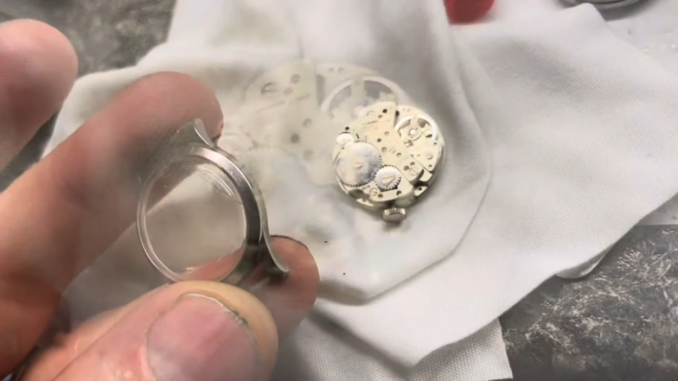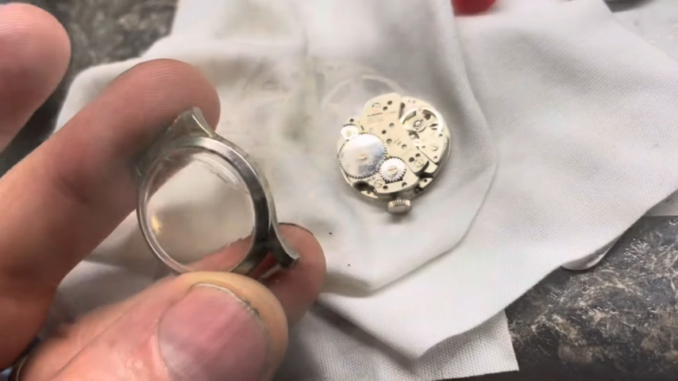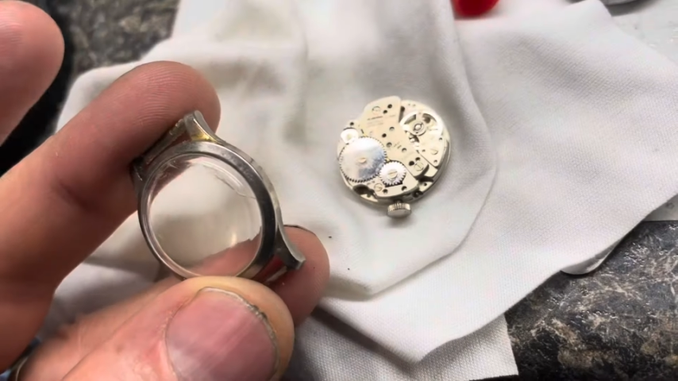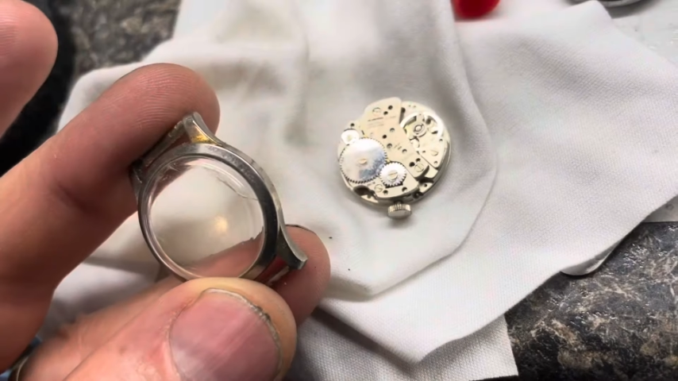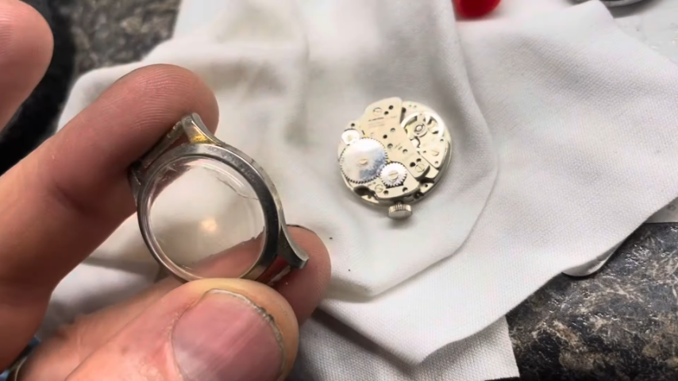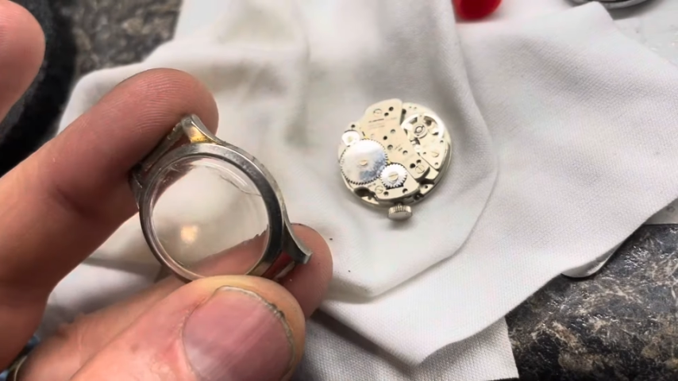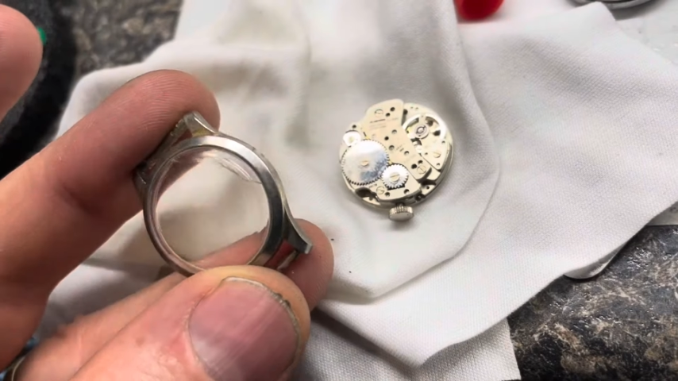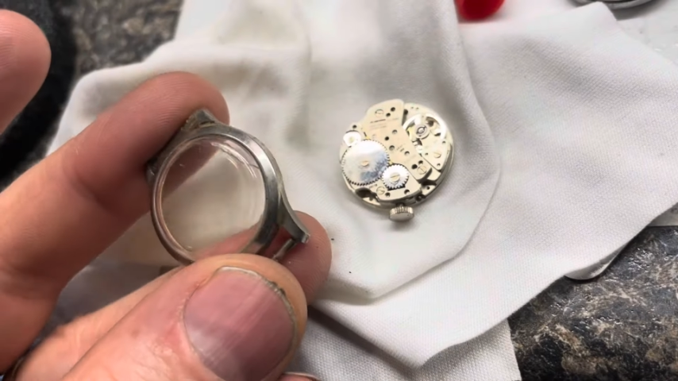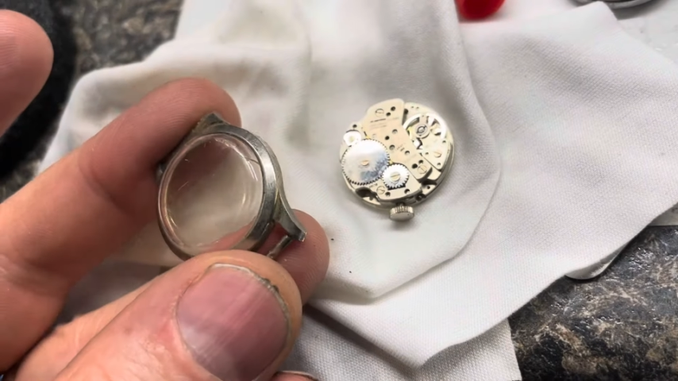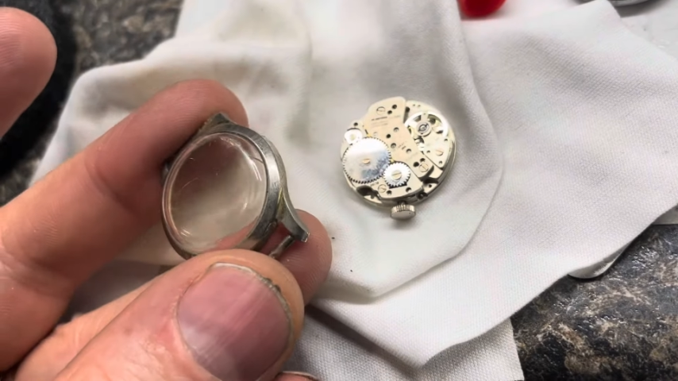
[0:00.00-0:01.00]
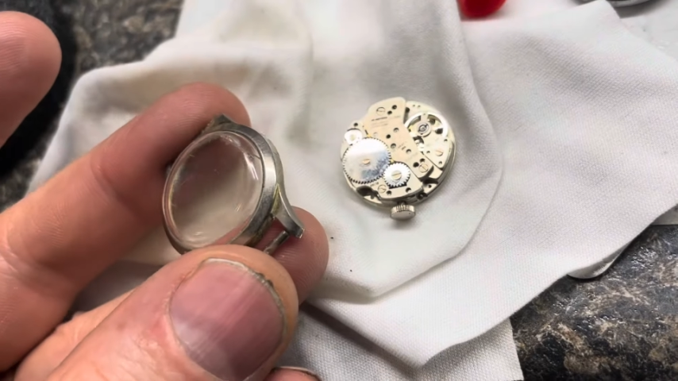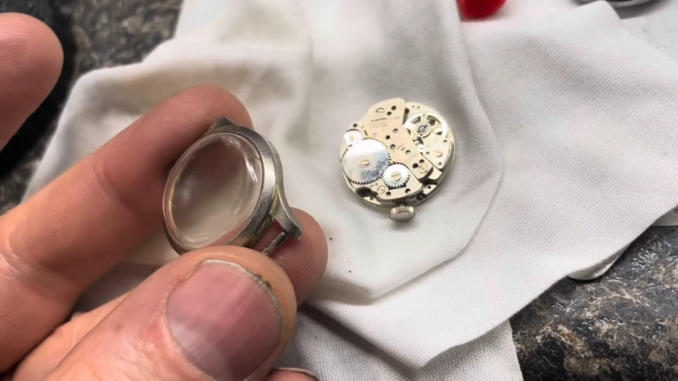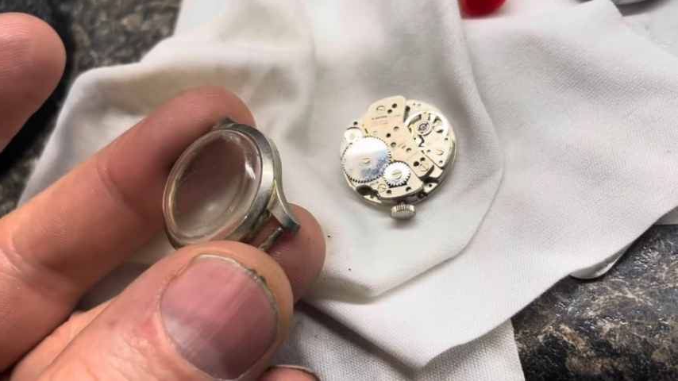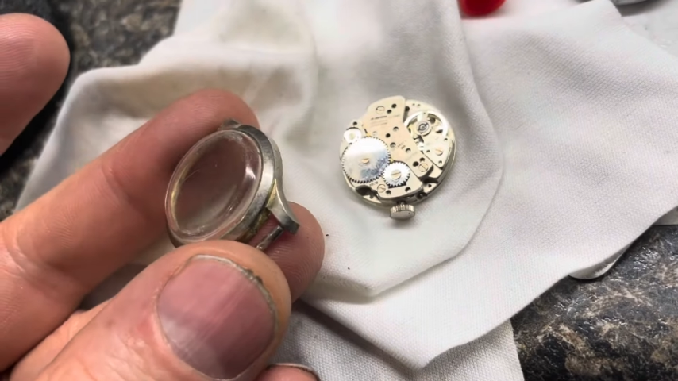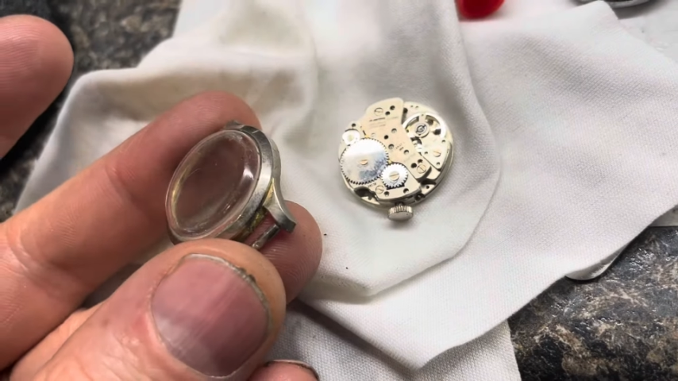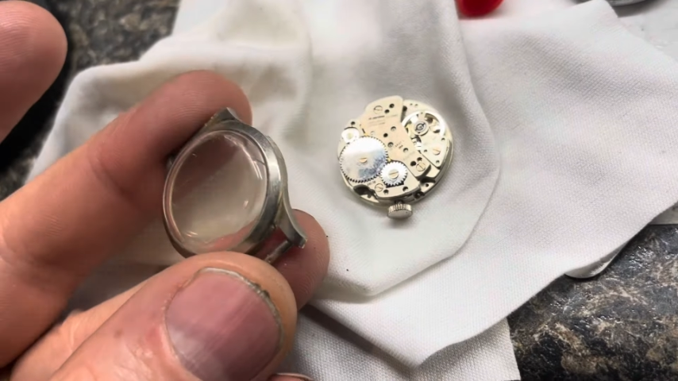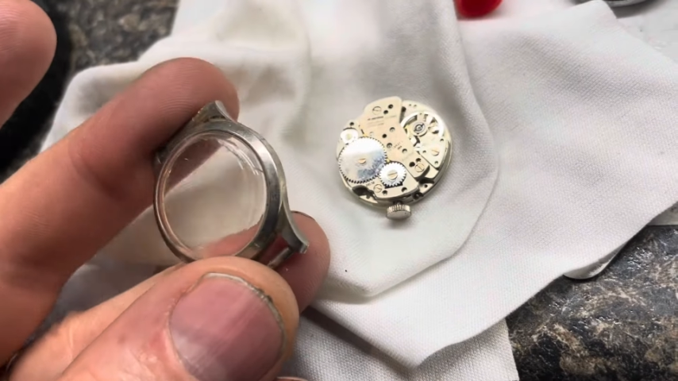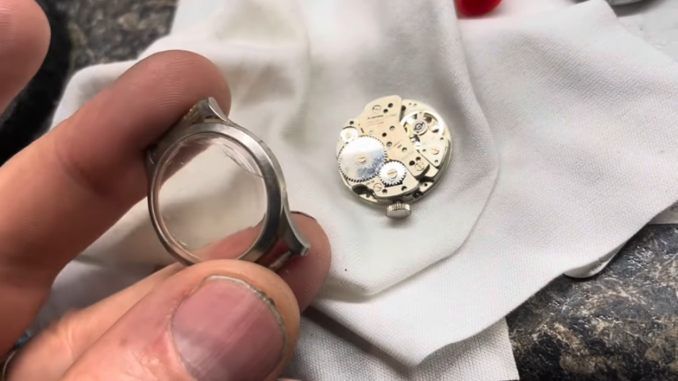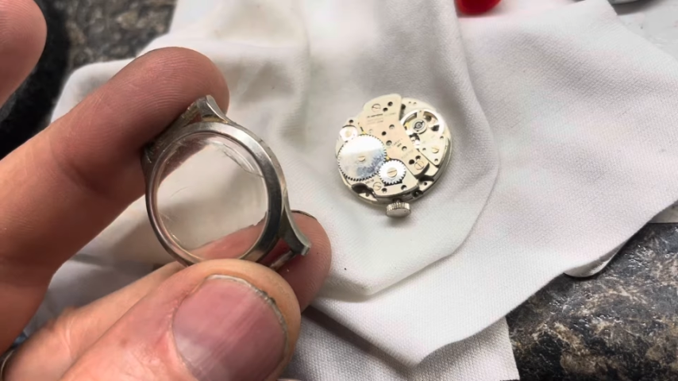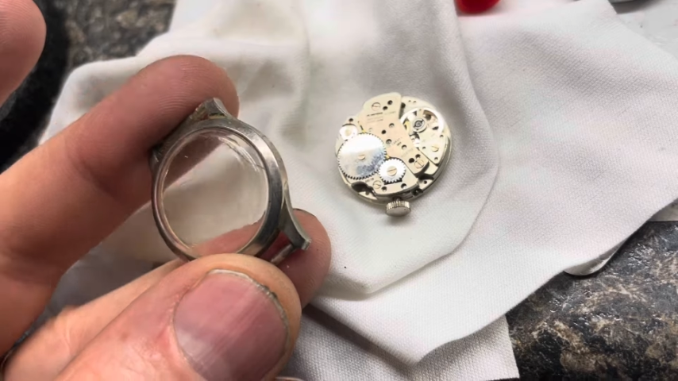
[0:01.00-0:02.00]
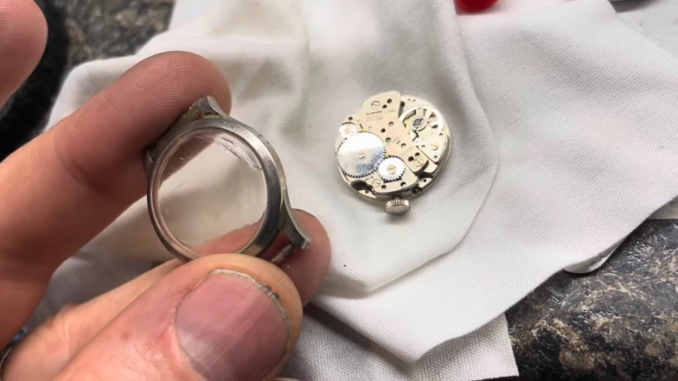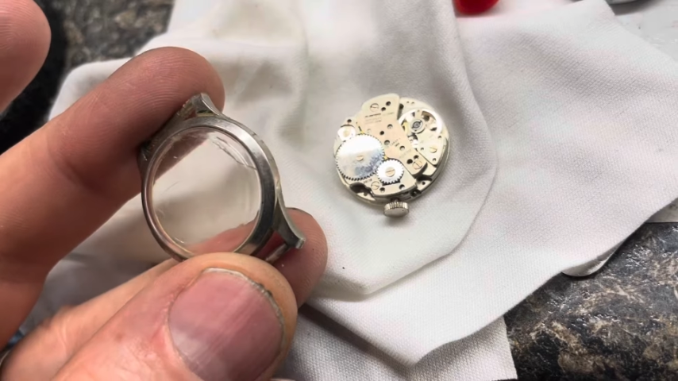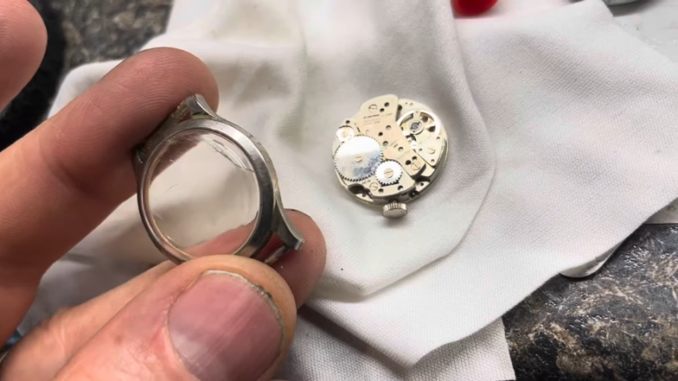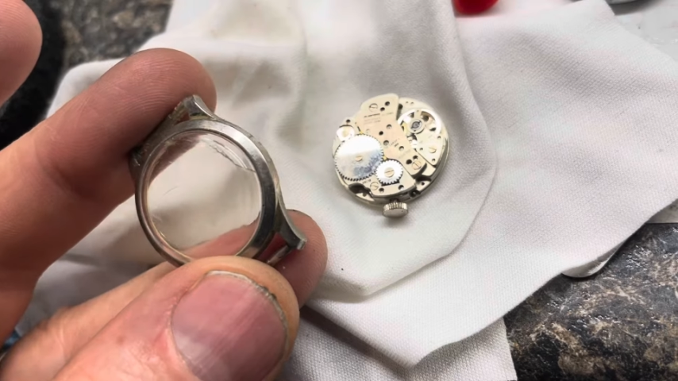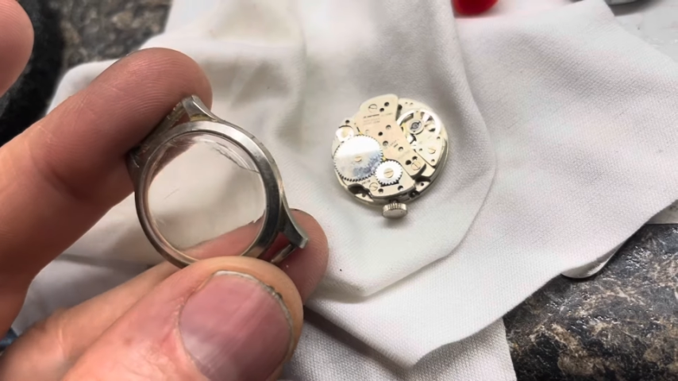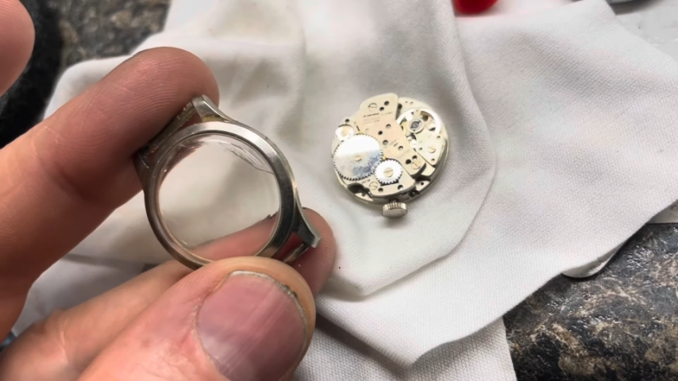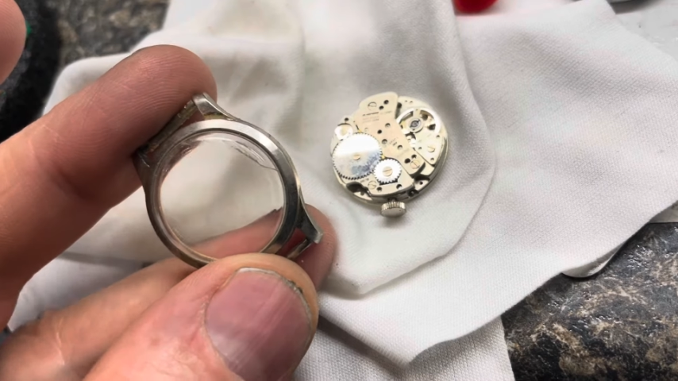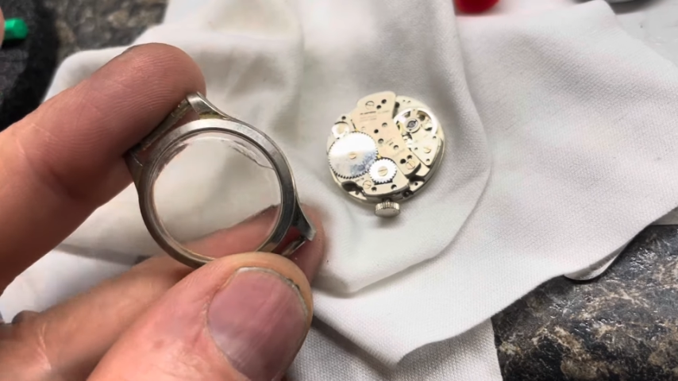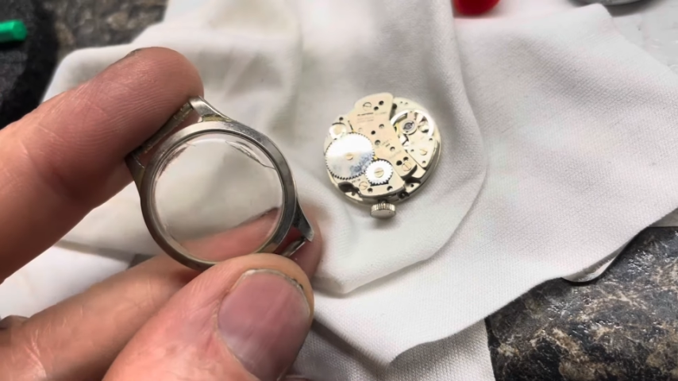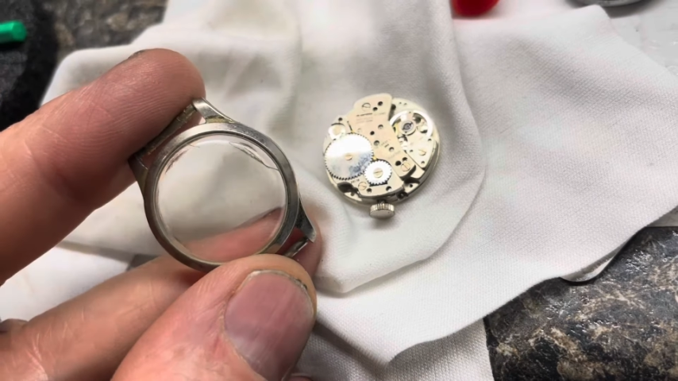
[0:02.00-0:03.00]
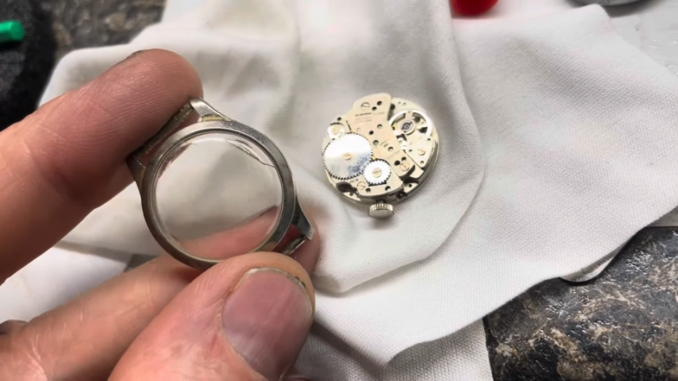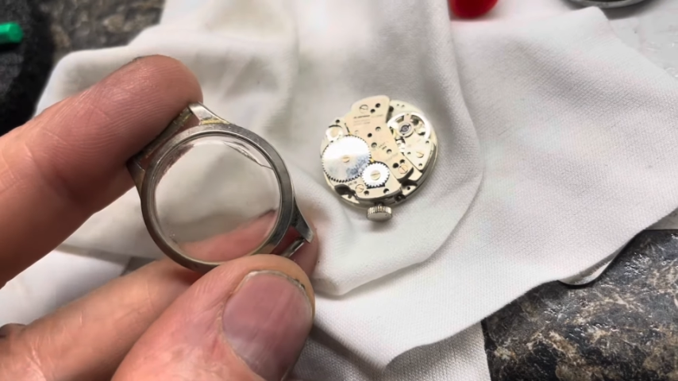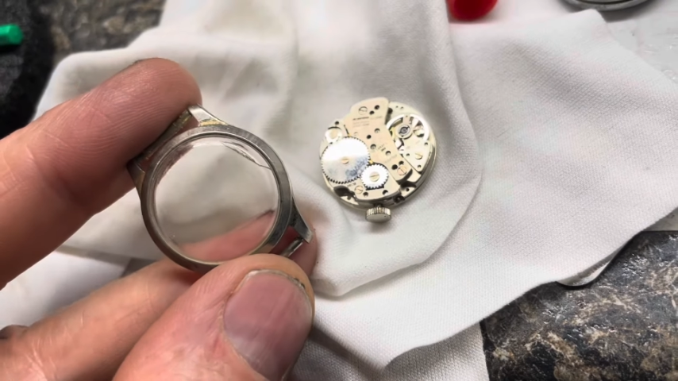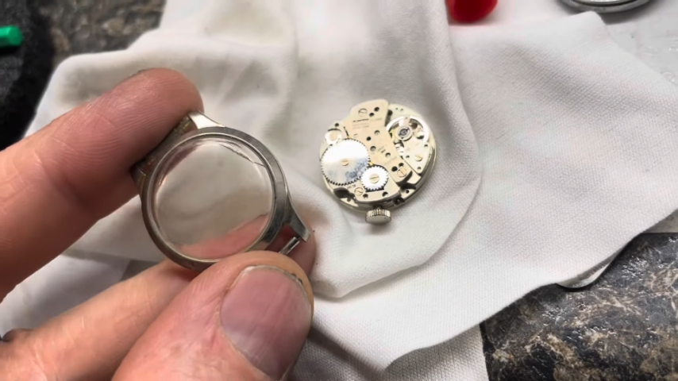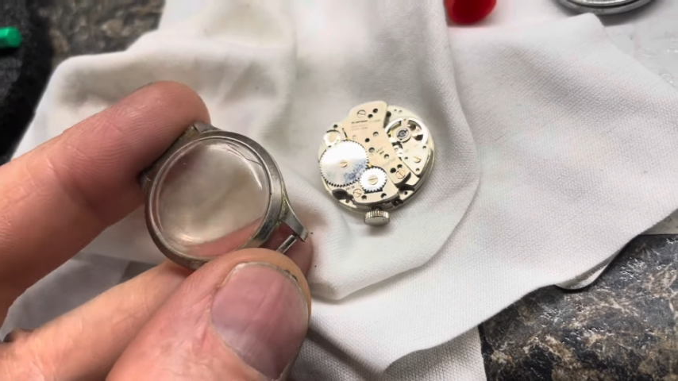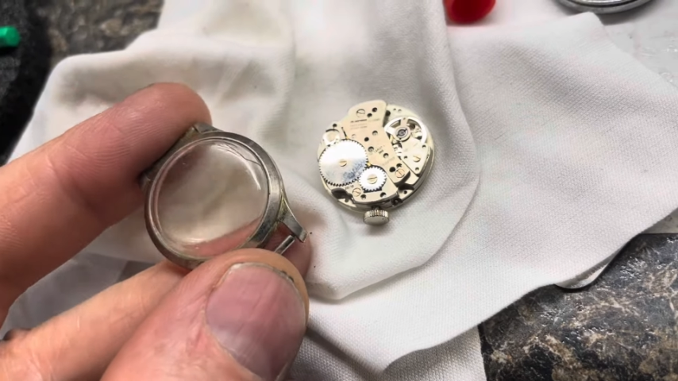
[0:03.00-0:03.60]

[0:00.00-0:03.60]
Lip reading: [unreadable: no face in view]